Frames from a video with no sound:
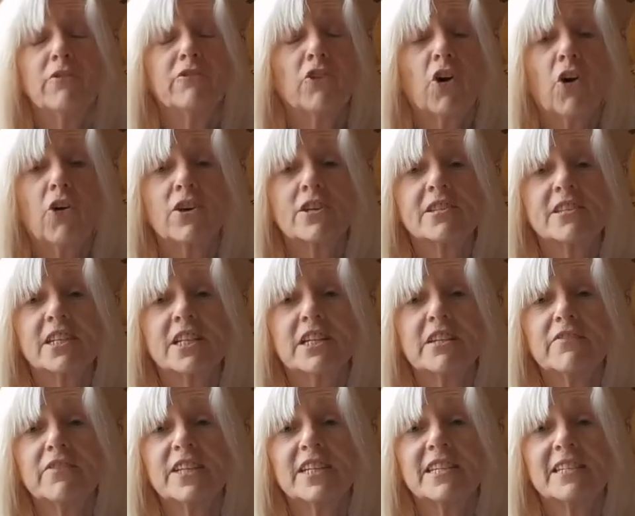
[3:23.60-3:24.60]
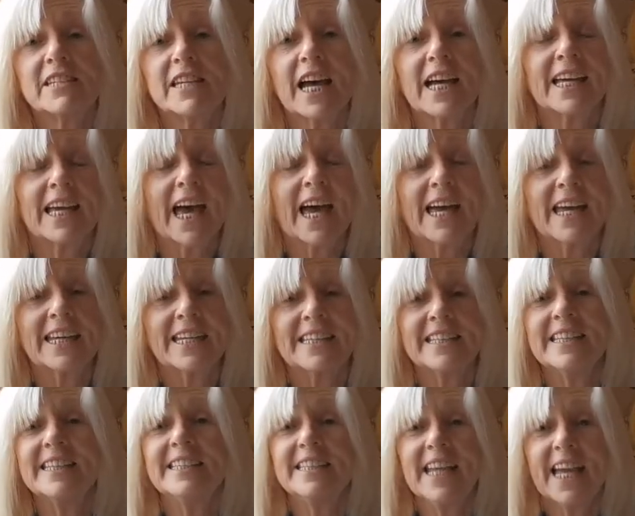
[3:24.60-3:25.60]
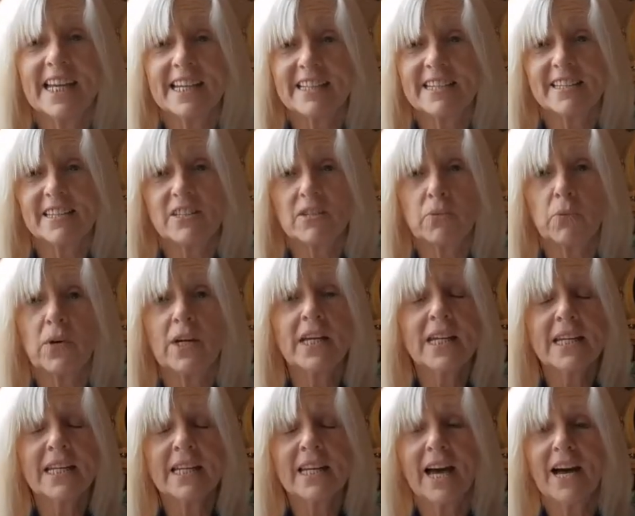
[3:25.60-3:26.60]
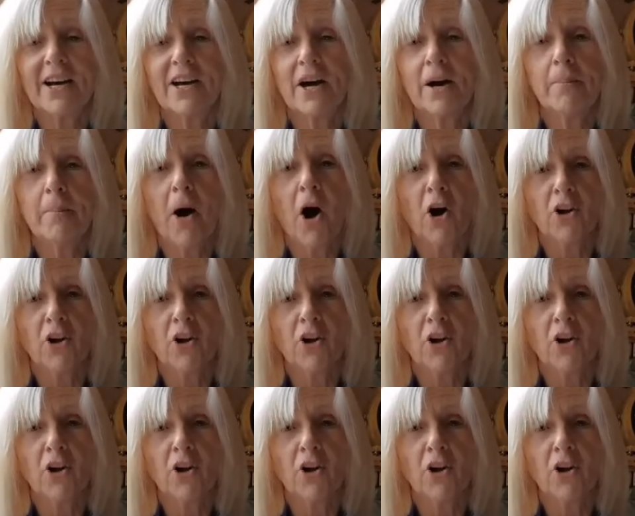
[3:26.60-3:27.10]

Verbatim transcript: We've got a service again next week um,